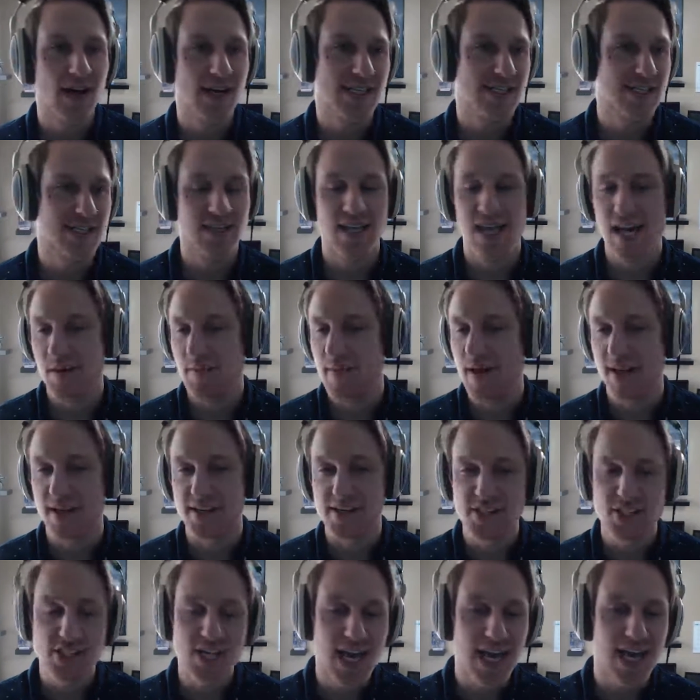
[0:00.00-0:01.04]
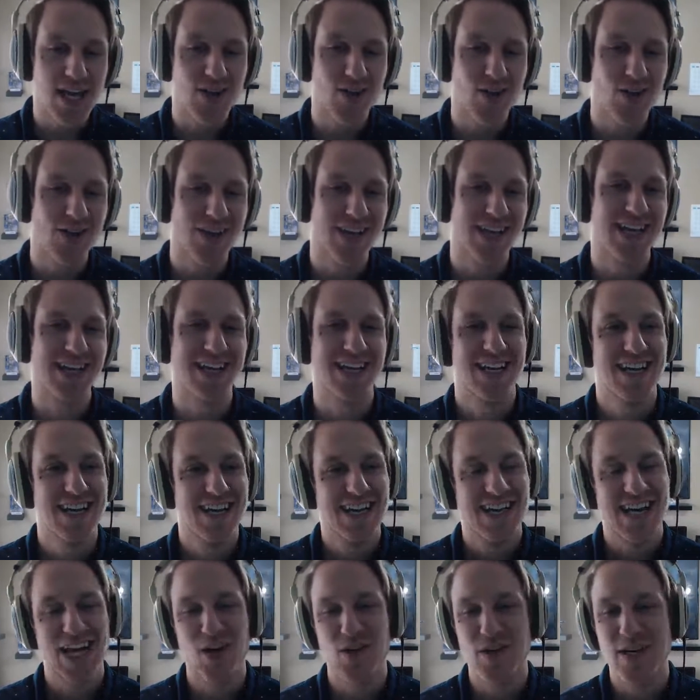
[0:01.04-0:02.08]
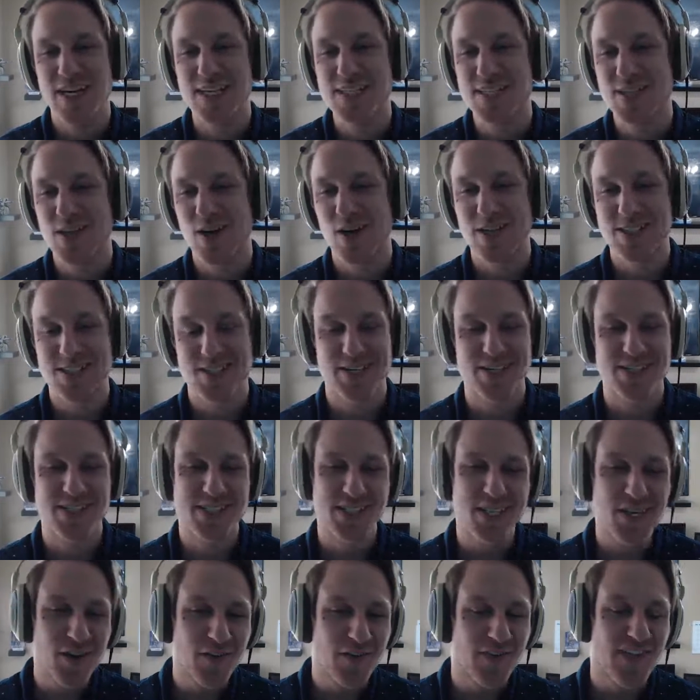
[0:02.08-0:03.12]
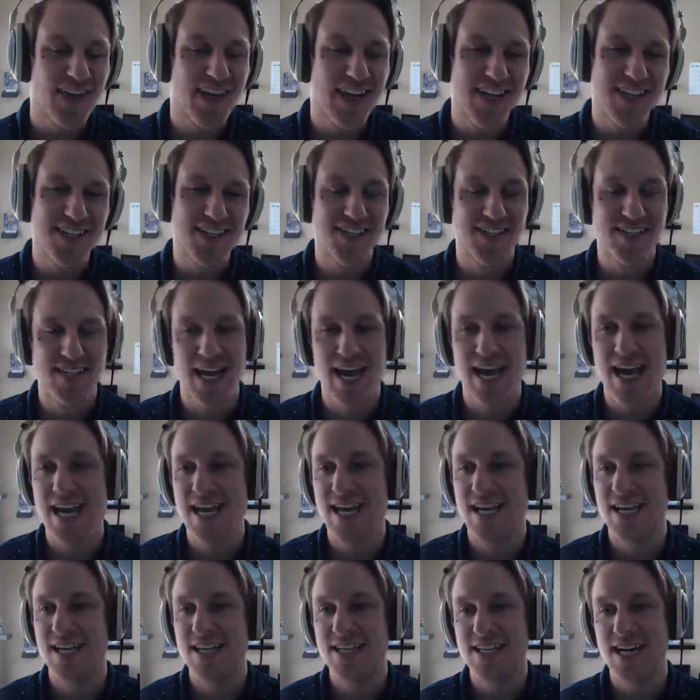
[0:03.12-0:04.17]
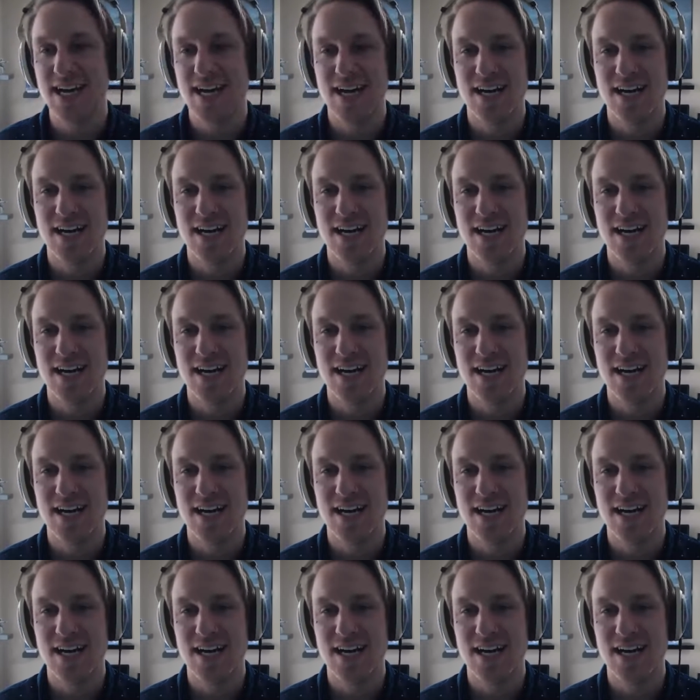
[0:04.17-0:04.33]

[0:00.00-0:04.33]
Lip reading: It's a lot about his channel and kind of his thoughts on Surface and